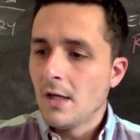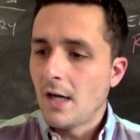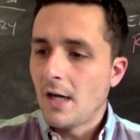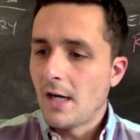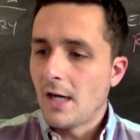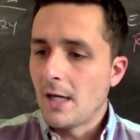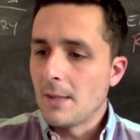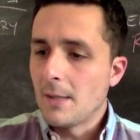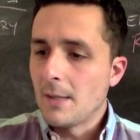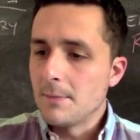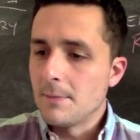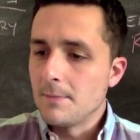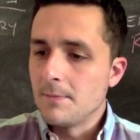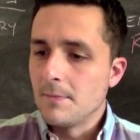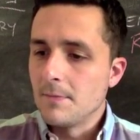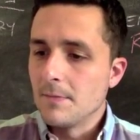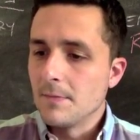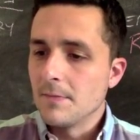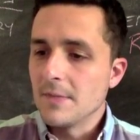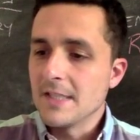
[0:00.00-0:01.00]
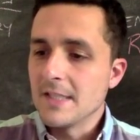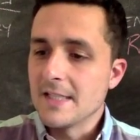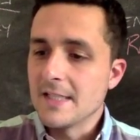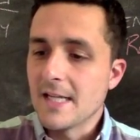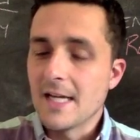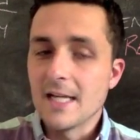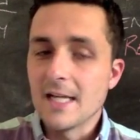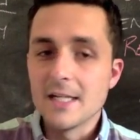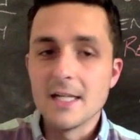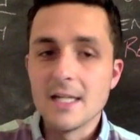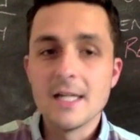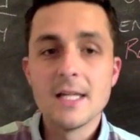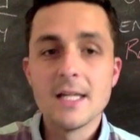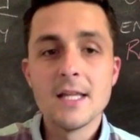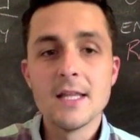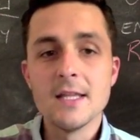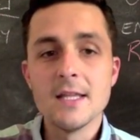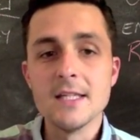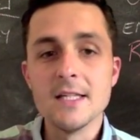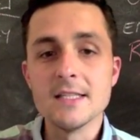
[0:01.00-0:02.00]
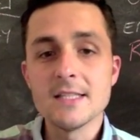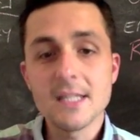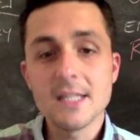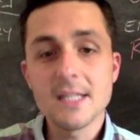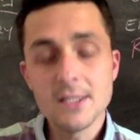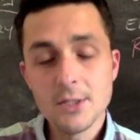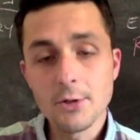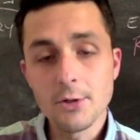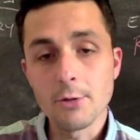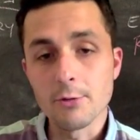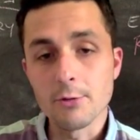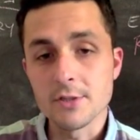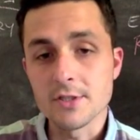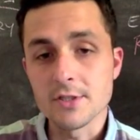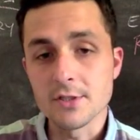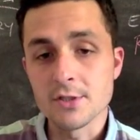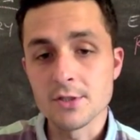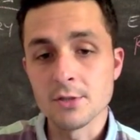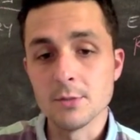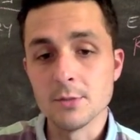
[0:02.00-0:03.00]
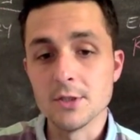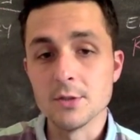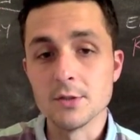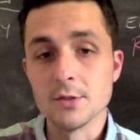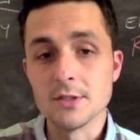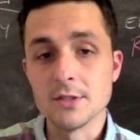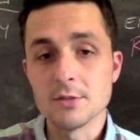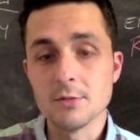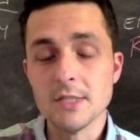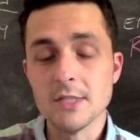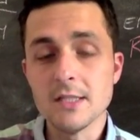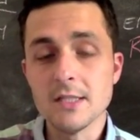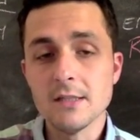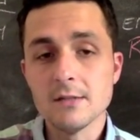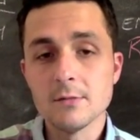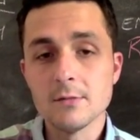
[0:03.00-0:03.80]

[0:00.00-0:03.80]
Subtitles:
And then the secondary research you'll be doing this week,